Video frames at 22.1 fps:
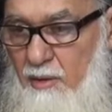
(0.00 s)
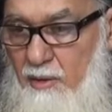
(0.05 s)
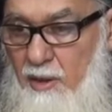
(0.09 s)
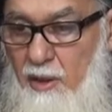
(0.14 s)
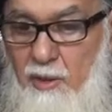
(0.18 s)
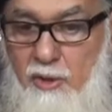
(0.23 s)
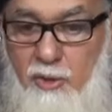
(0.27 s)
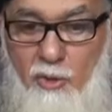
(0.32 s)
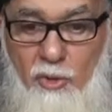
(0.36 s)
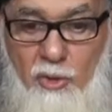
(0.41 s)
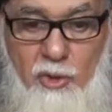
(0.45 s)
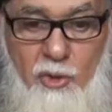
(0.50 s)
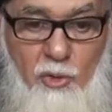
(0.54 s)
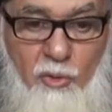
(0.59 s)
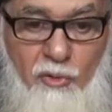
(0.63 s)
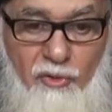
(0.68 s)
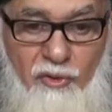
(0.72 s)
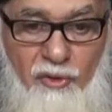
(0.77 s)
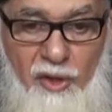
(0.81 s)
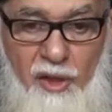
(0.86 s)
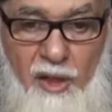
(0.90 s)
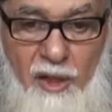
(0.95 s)
They saw
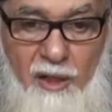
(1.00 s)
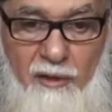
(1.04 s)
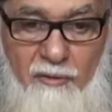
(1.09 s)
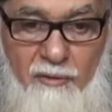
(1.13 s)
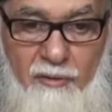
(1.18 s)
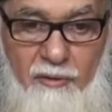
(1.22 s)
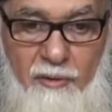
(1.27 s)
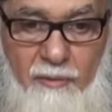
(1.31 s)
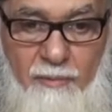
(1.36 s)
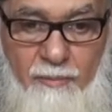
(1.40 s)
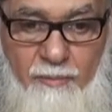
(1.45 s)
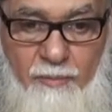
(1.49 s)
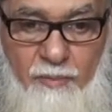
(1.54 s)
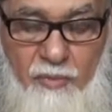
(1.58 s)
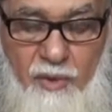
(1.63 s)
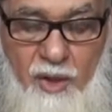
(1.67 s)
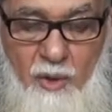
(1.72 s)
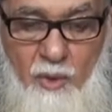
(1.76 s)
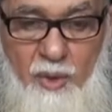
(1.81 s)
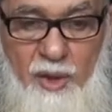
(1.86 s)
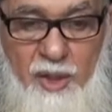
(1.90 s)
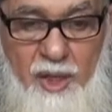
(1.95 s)
Sufi life,
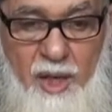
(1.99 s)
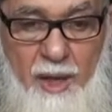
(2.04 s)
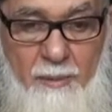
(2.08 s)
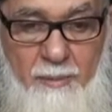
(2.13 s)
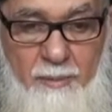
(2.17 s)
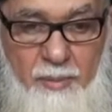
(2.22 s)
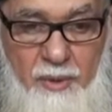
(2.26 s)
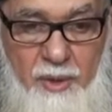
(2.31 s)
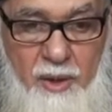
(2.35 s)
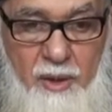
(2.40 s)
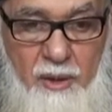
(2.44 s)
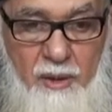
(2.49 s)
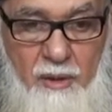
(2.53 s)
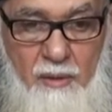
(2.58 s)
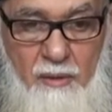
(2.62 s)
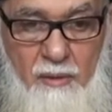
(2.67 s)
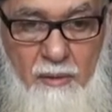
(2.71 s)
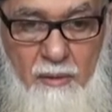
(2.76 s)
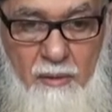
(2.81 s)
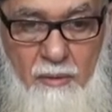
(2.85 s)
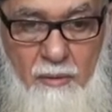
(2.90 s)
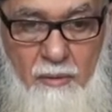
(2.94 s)
they were happy,
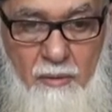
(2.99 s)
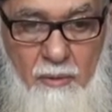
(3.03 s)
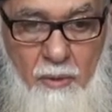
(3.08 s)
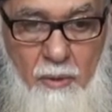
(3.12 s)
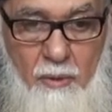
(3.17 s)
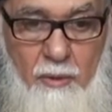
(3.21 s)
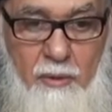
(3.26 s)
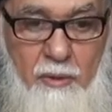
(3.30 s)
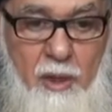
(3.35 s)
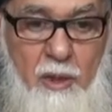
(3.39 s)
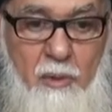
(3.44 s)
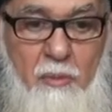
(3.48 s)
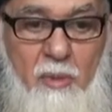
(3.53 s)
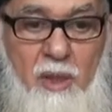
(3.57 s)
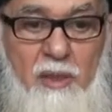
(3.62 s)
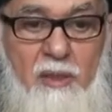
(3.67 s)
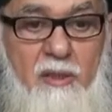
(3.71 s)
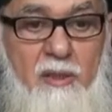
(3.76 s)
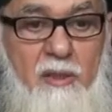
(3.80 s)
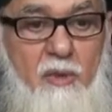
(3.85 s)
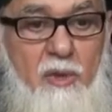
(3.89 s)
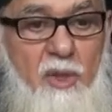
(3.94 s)
or they
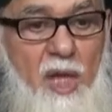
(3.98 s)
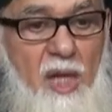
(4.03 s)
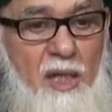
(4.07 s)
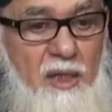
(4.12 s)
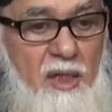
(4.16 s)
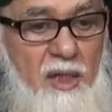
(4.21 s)
might see